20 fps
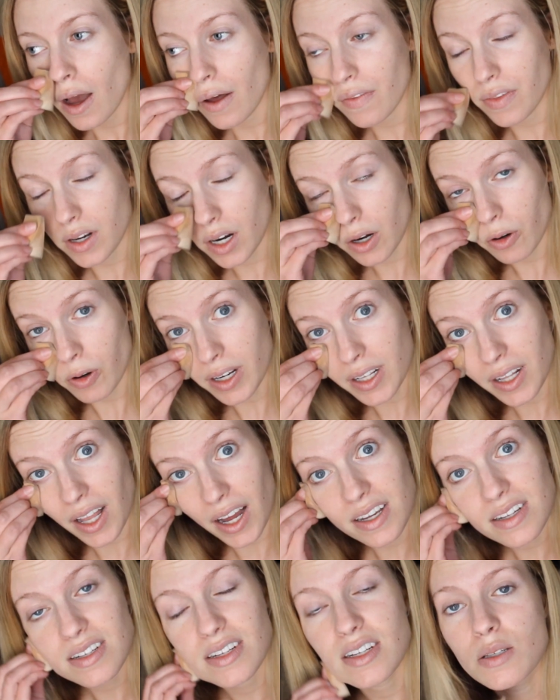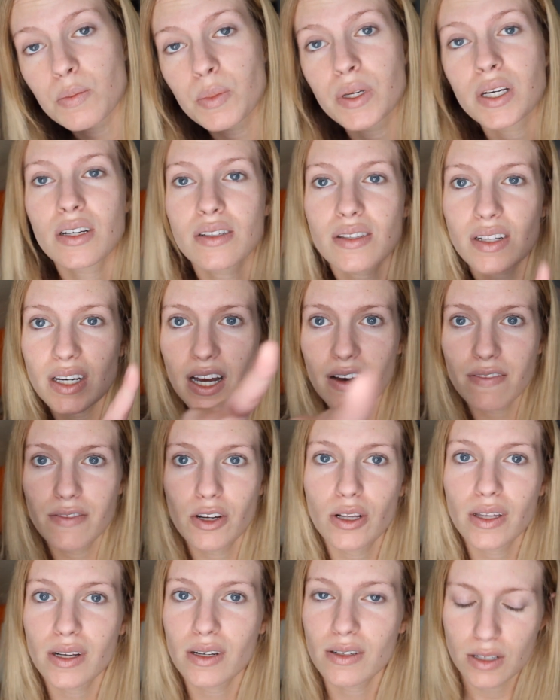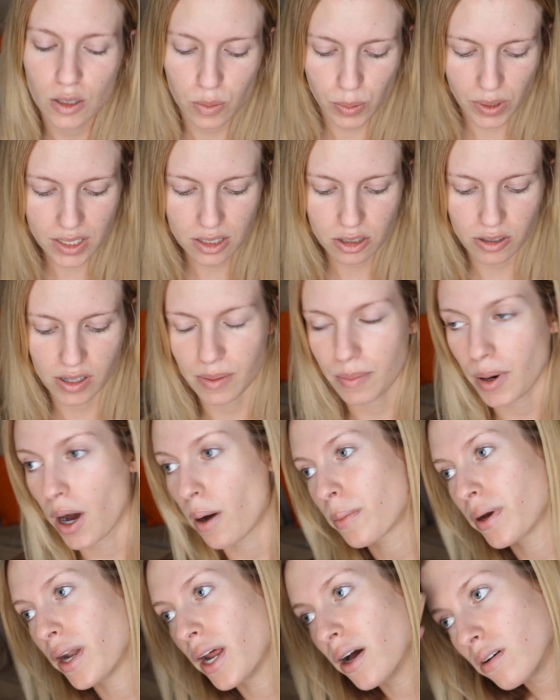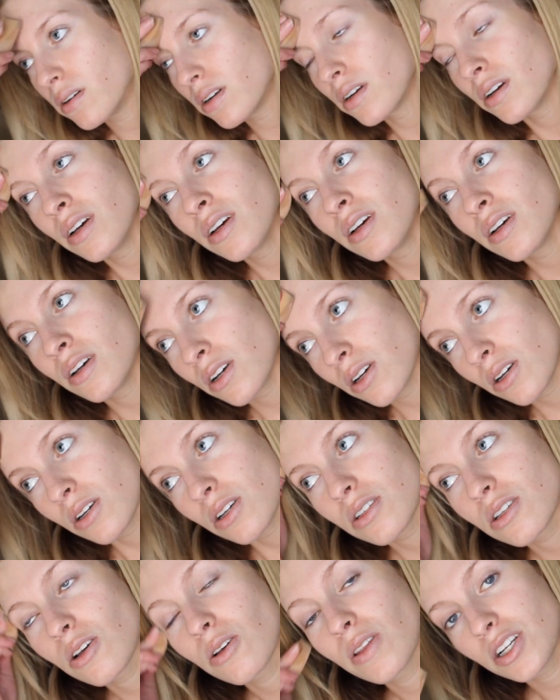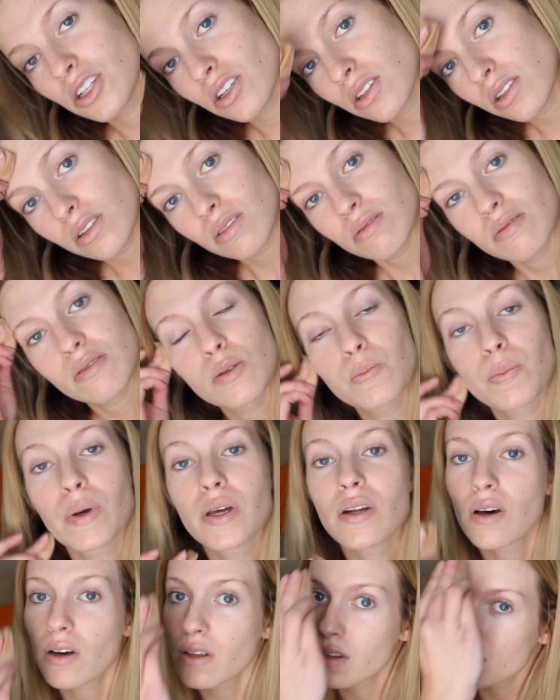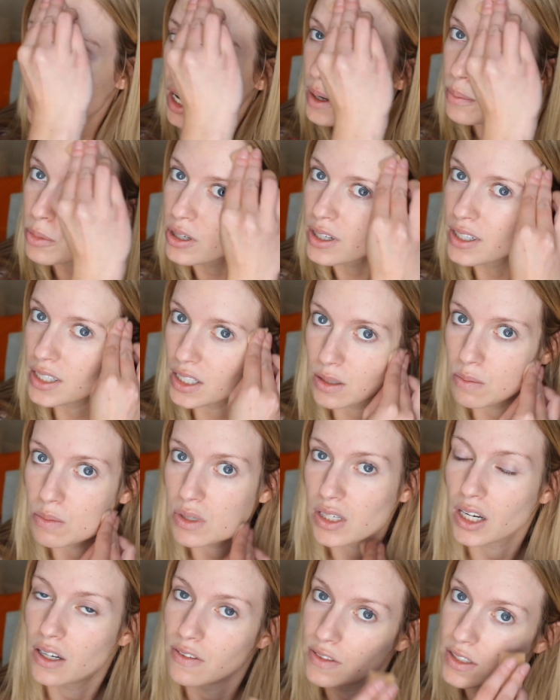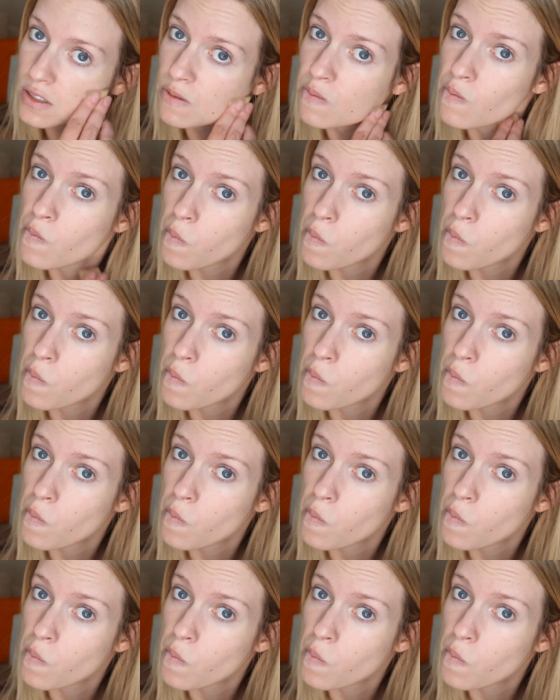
And then I realized it's because they have their little display screen popping out. So they just spend all the time looking at themselves.